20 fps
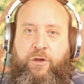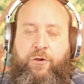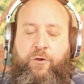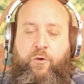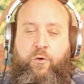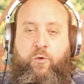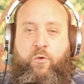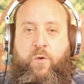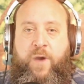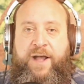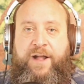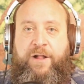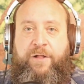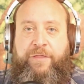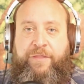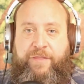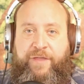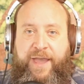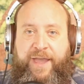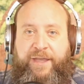Well,
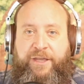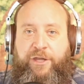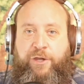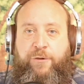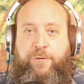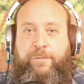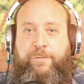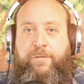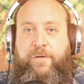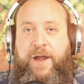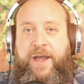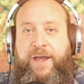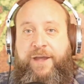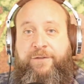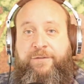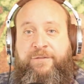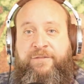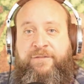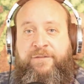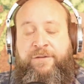thank you,
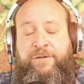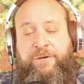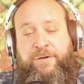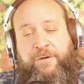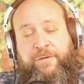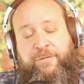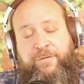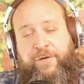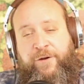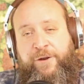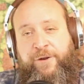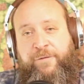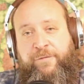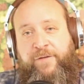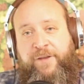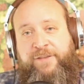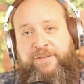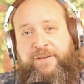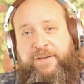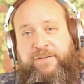friend, for your
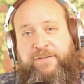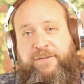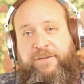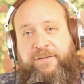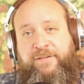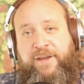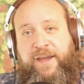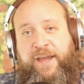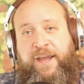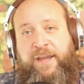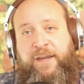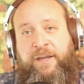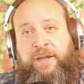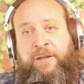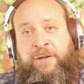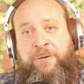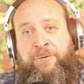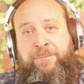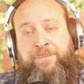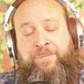visit today.
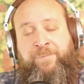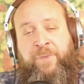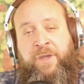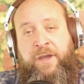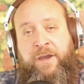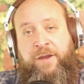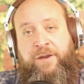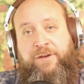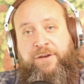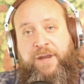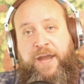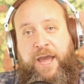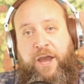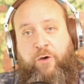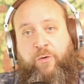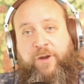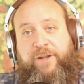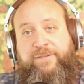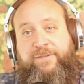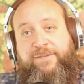
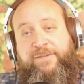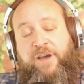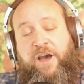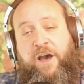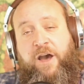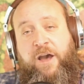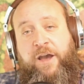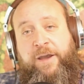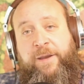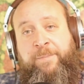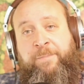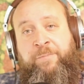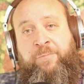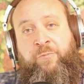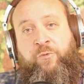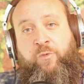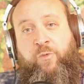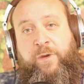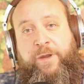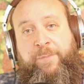Now it's
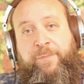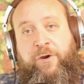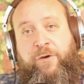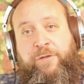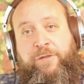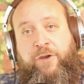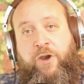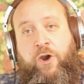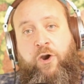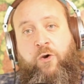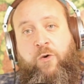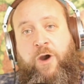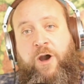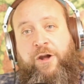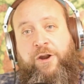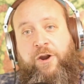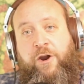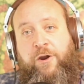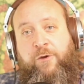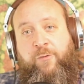time we both go
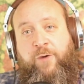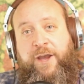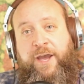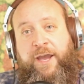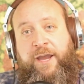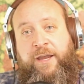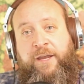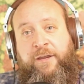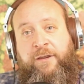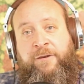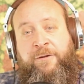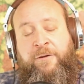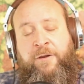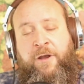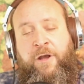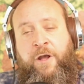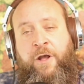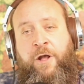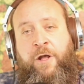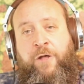on our way.
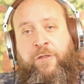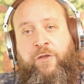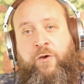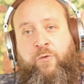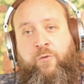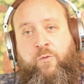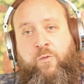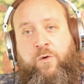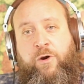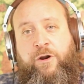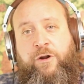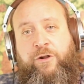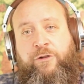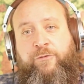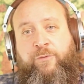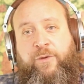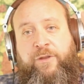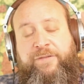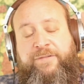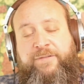The world
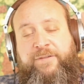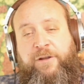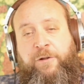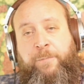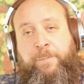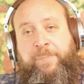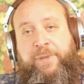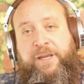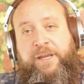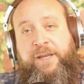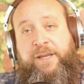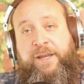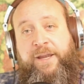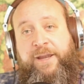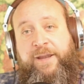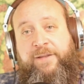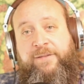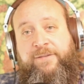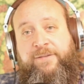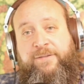will still be
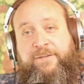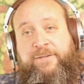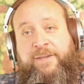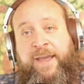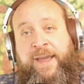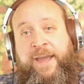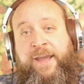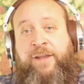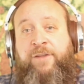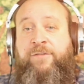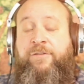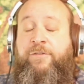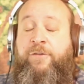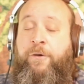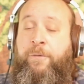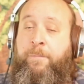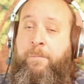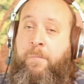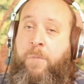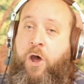insane
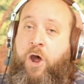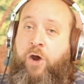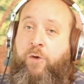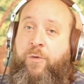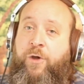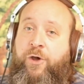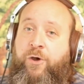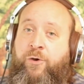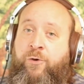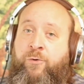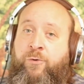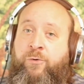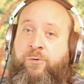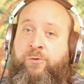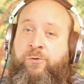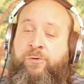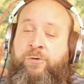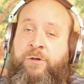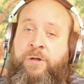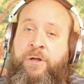tomorrow,